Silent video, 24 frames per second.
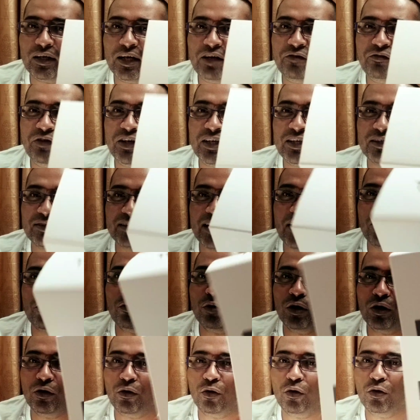Invictus
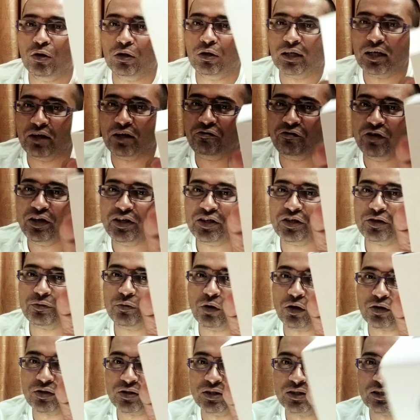Aqua all in vintage
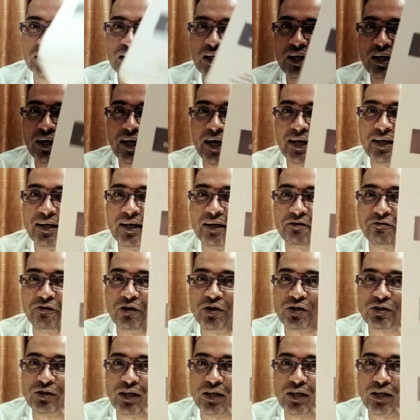boxes. Kind of at first